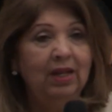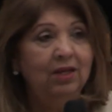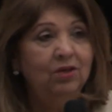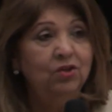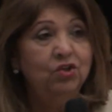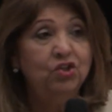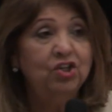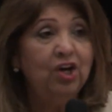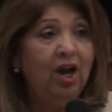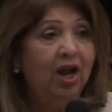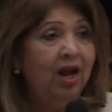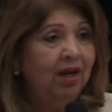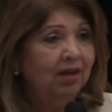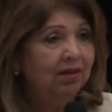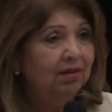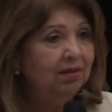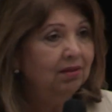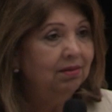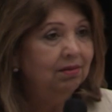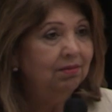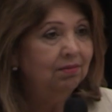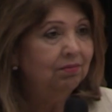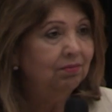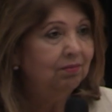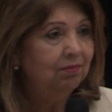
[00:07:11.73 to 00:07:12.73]
Shocked.
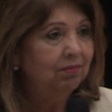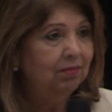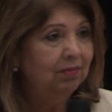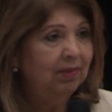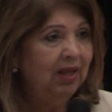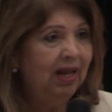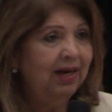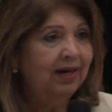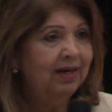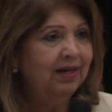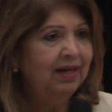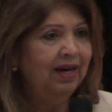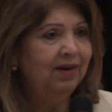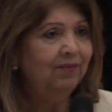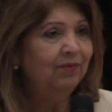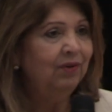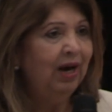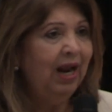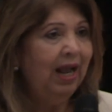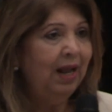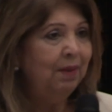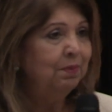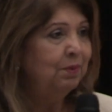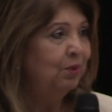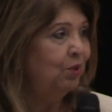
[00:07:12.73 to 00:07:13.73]
That never
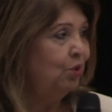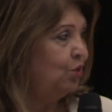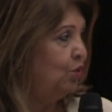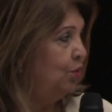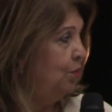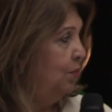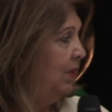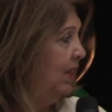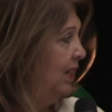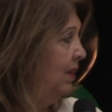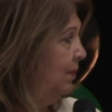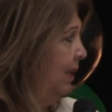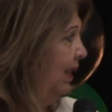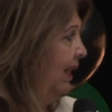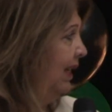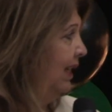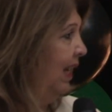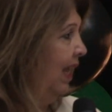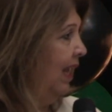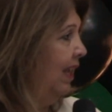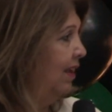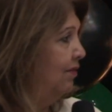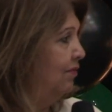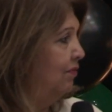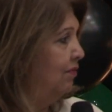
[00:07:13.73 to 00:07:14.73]
happened to me in my
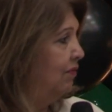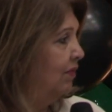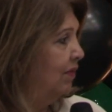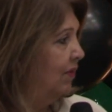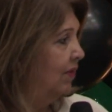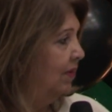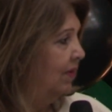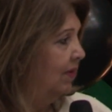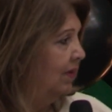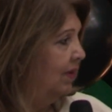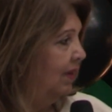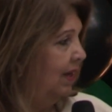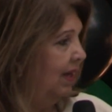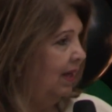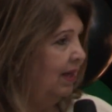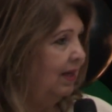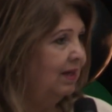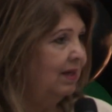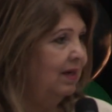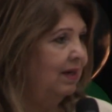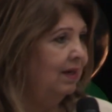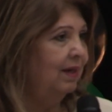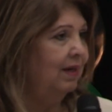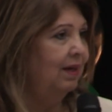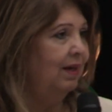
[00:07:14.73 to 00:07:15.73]
life. I,
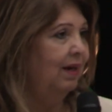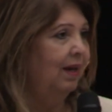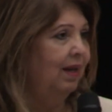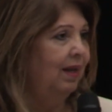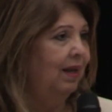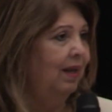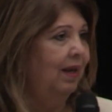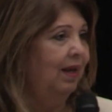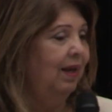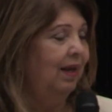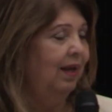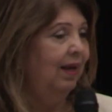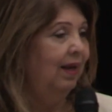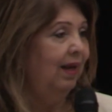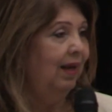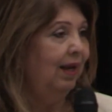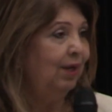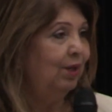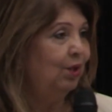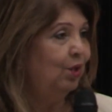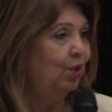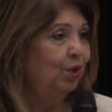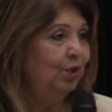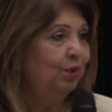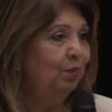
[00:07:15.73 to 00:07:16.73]
I
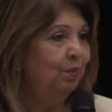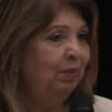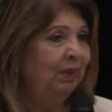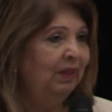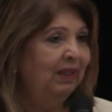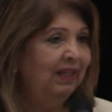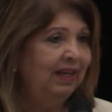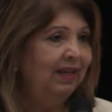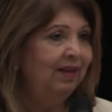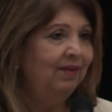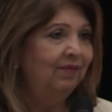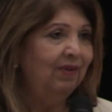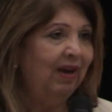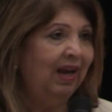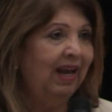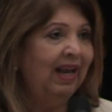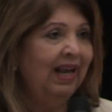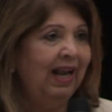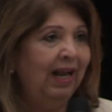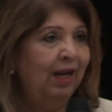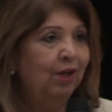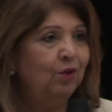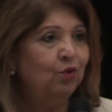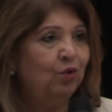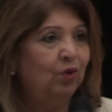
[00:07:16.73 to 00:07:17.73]
couldn't believe I
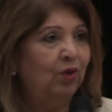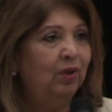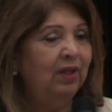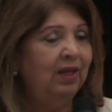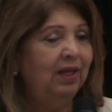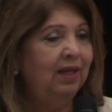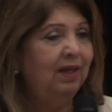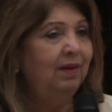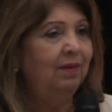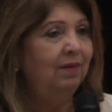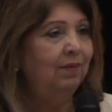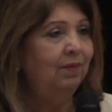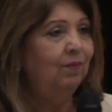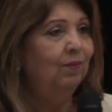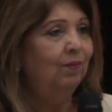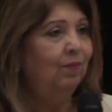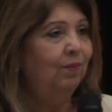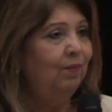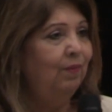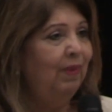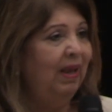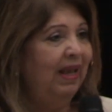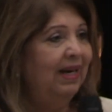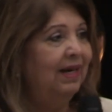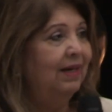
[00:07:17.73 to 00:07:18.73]
actually
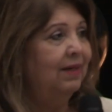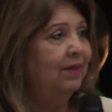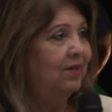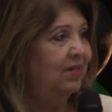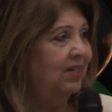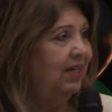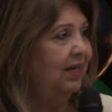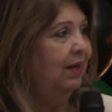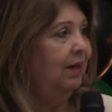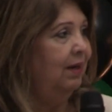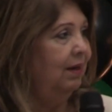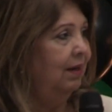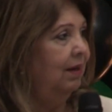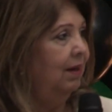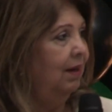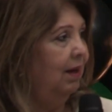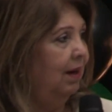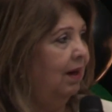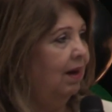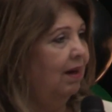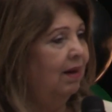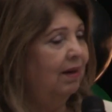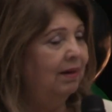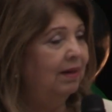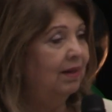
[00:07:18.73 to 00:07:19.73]
made a D
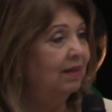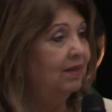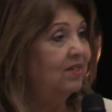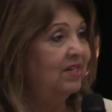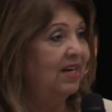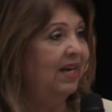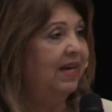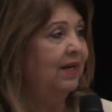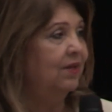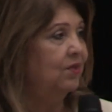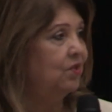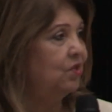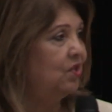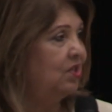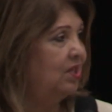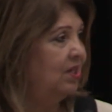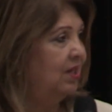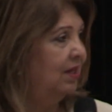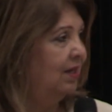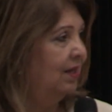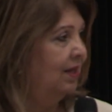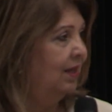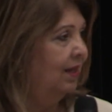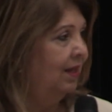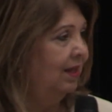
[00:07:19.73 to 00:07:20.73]
on a test.
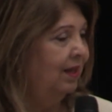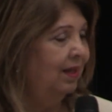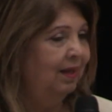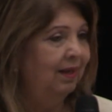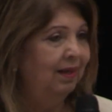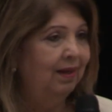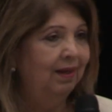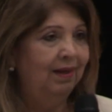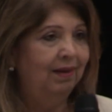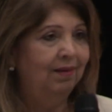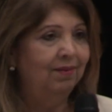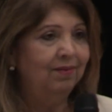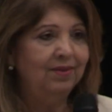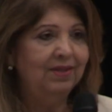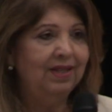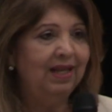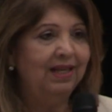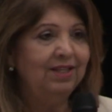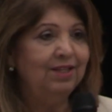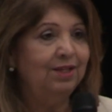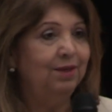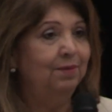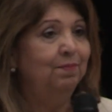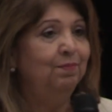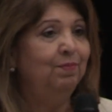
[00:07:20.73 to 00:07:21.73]
Uh,
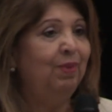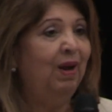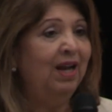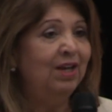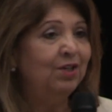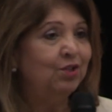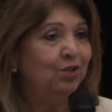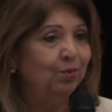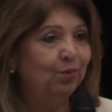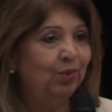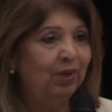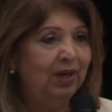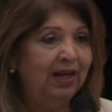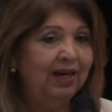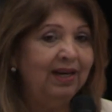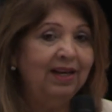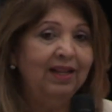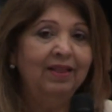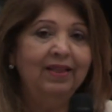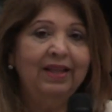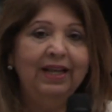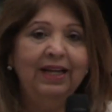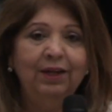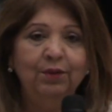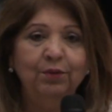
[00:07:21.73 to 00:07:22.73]
that's impossible. I
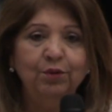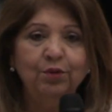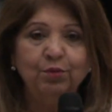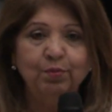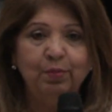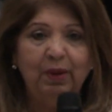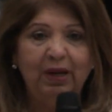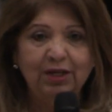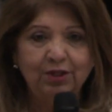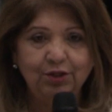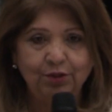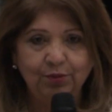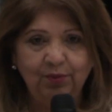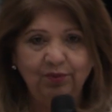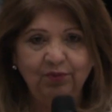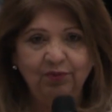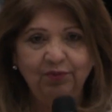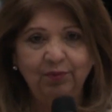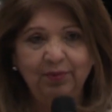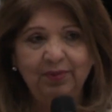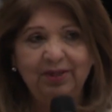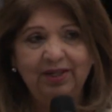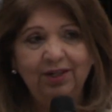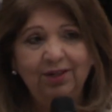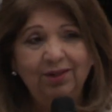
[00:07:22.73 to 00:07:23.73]
didn't think it was possible
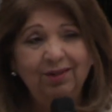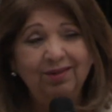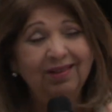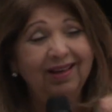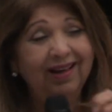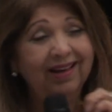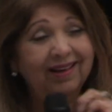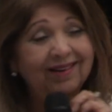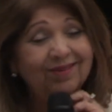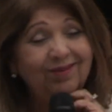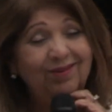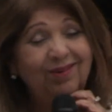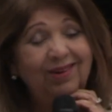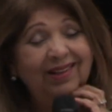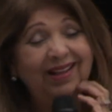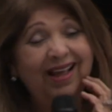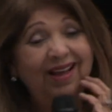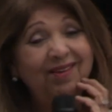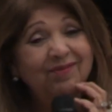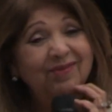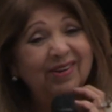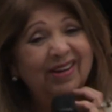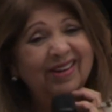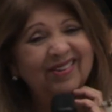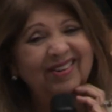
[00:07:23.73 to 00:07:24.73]
for me to do that. Well, I
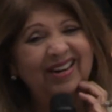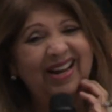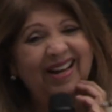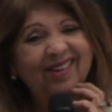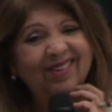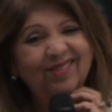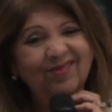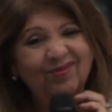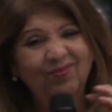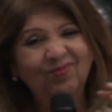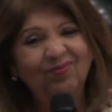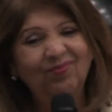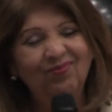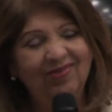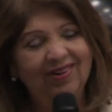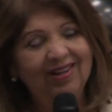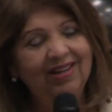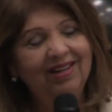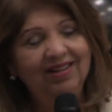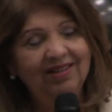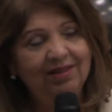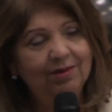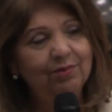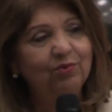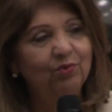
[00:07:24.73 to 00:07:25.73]
found out
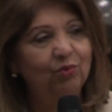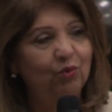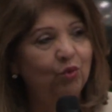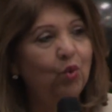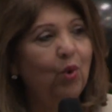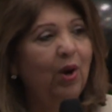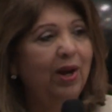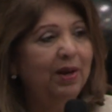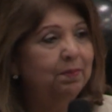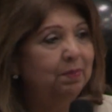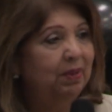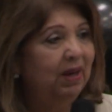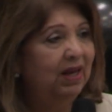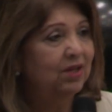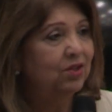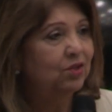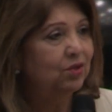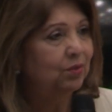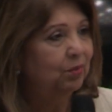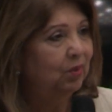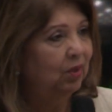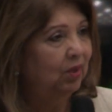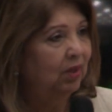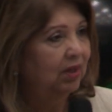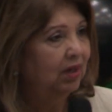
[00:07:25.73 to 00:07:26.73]
it's quite
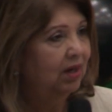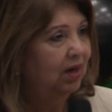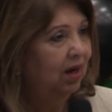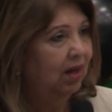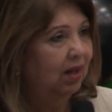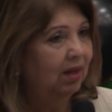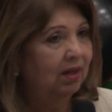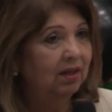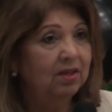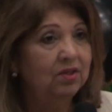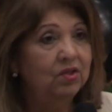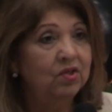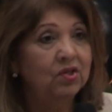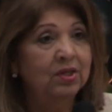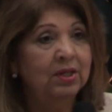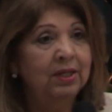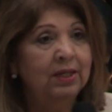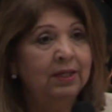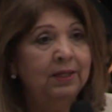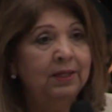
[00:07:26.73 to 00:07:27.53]
possible in college.